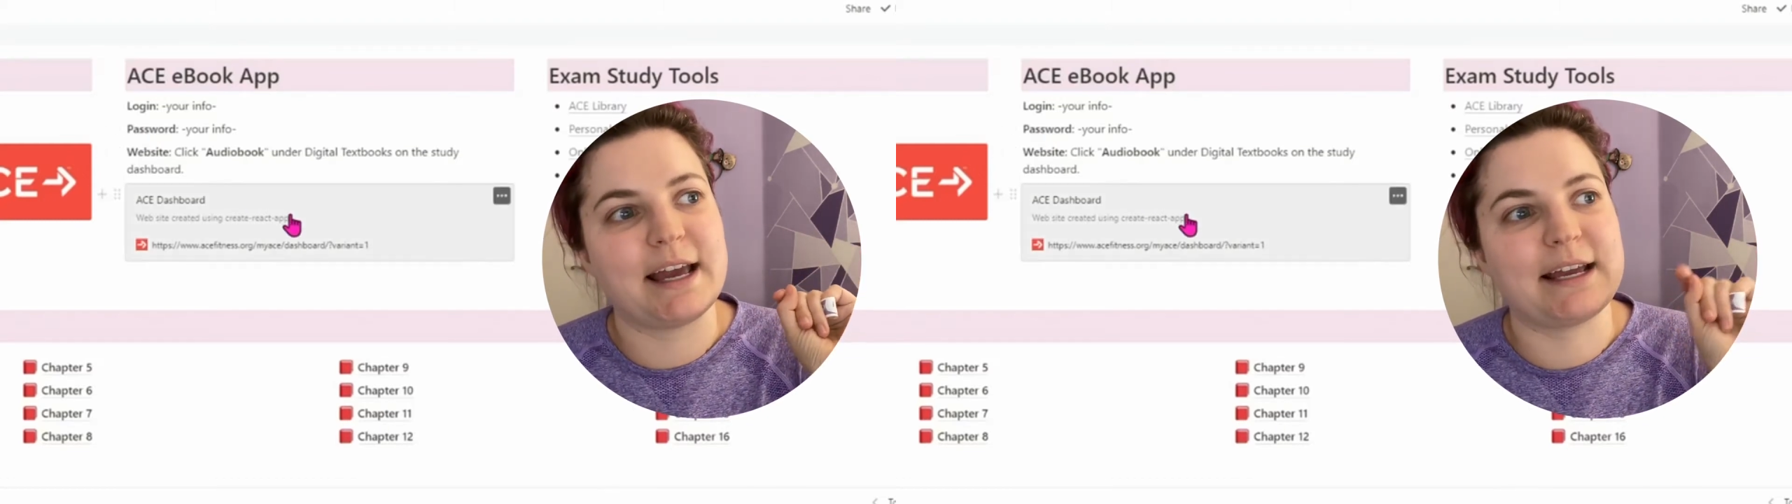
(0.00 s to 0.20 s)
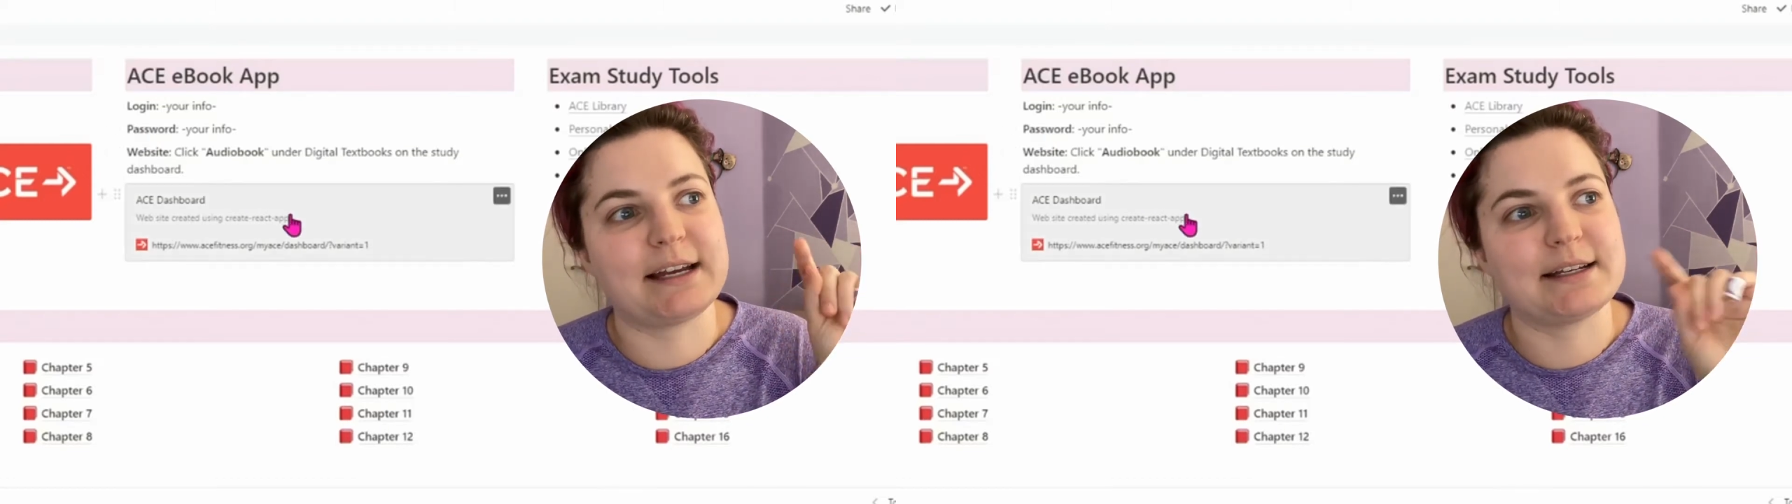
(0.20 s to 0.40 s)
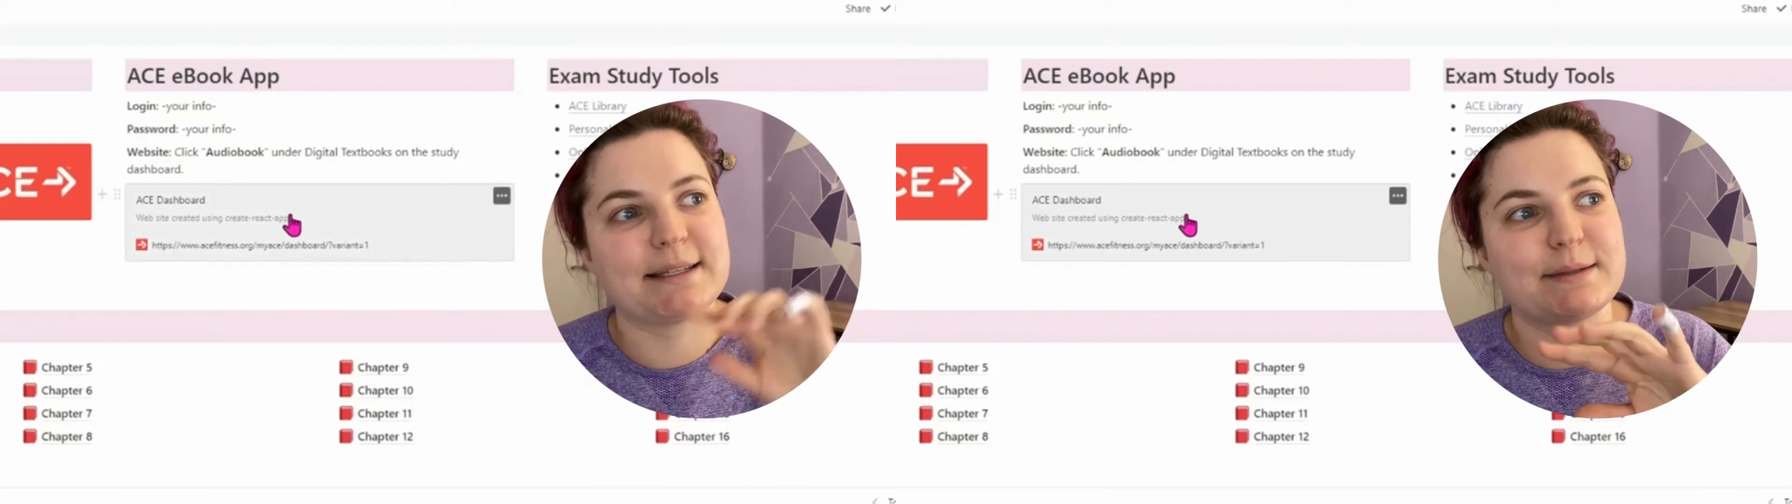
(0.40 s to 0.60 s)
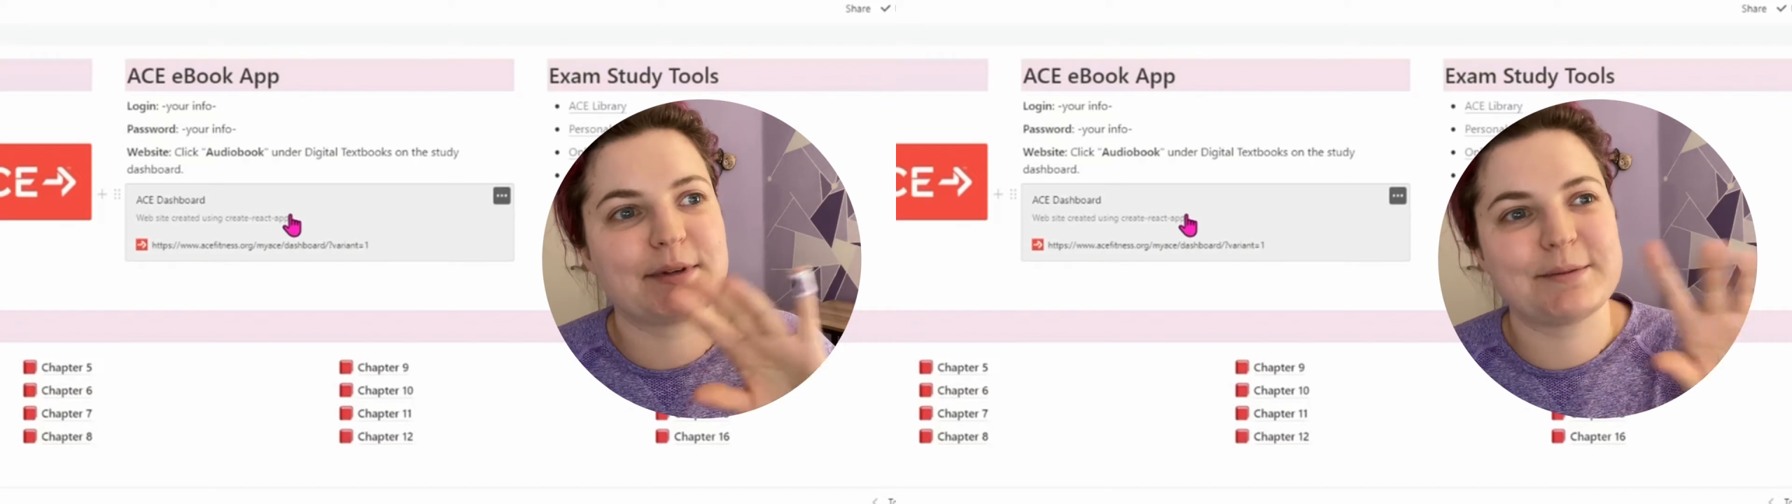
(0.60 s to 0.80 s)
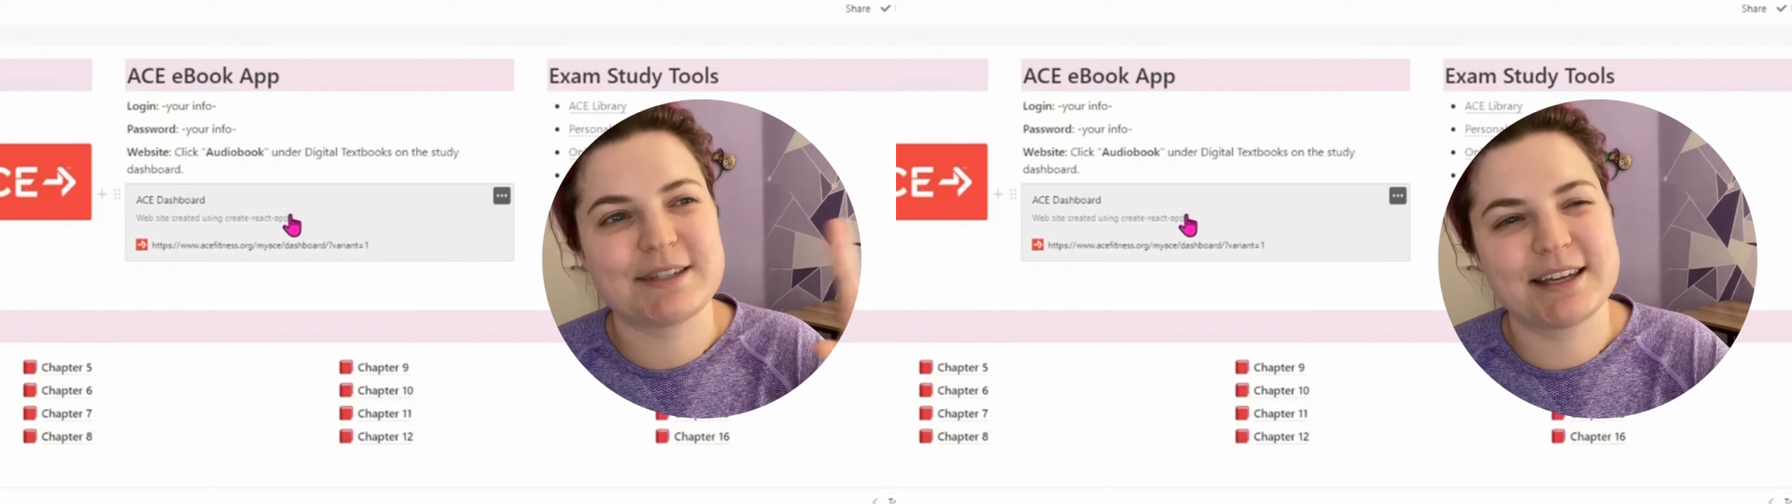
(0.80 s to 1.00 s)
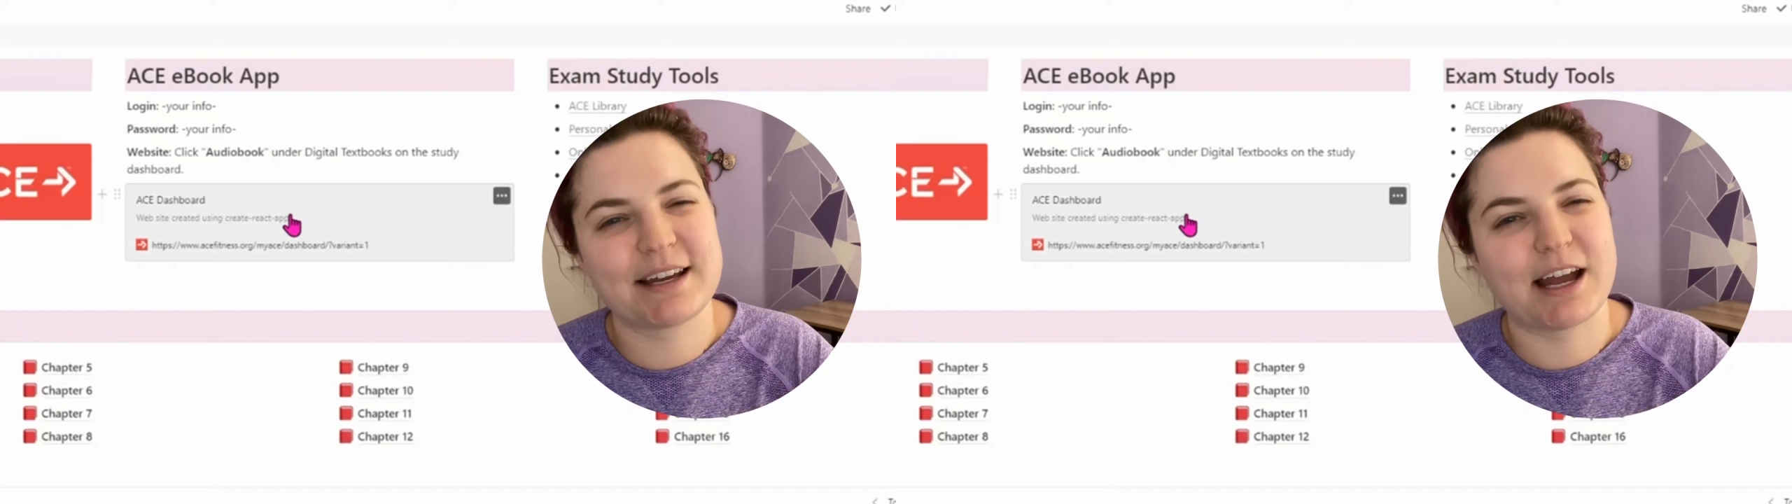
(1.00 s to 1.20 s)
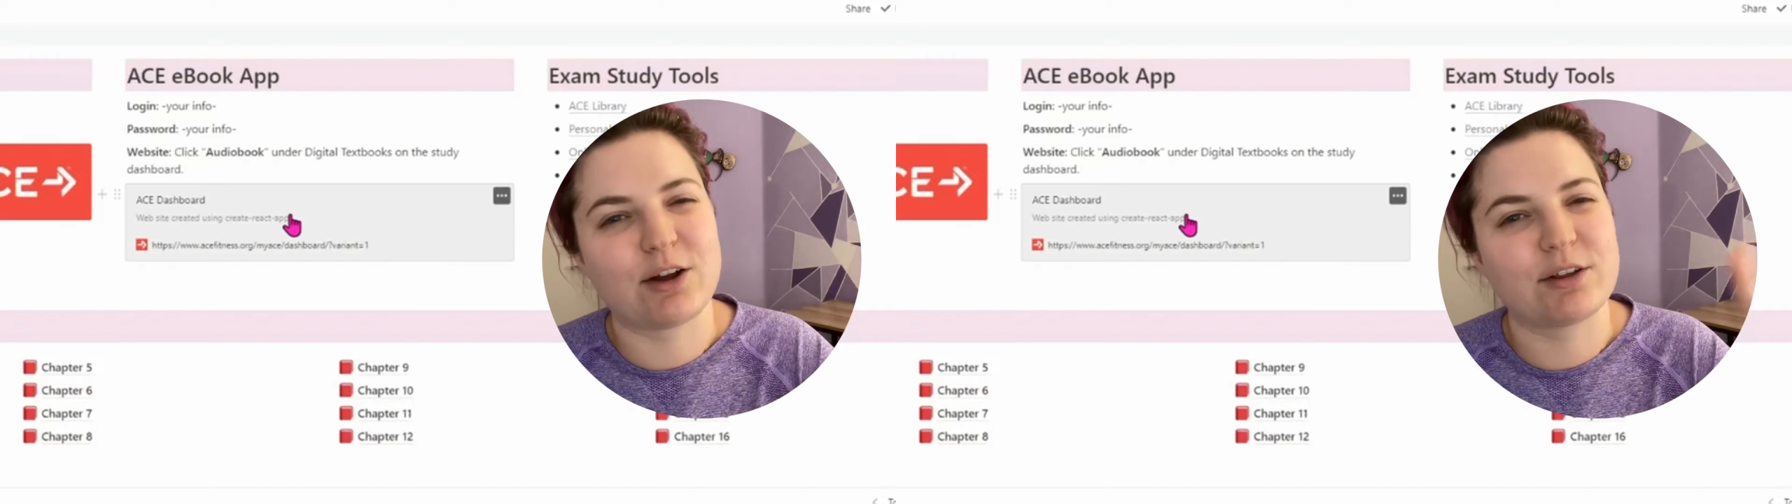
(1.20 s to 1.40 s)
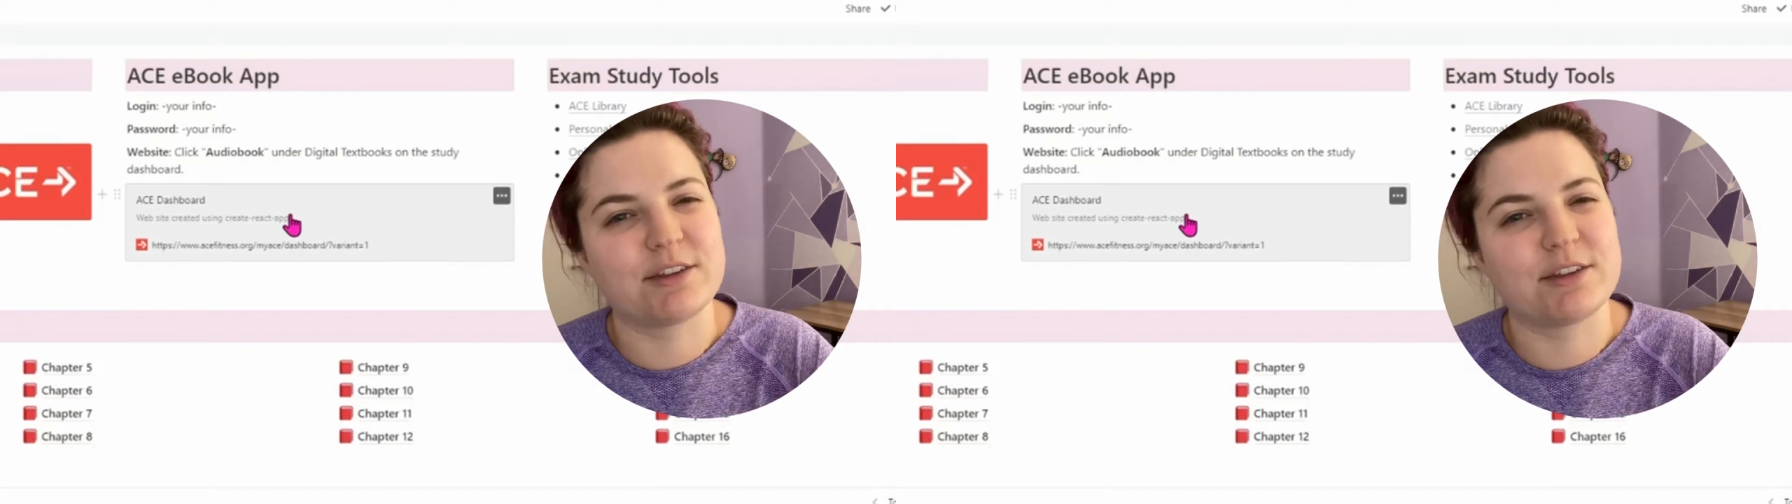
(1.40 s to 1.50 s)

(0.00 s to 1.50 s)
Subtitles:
and sometimes the account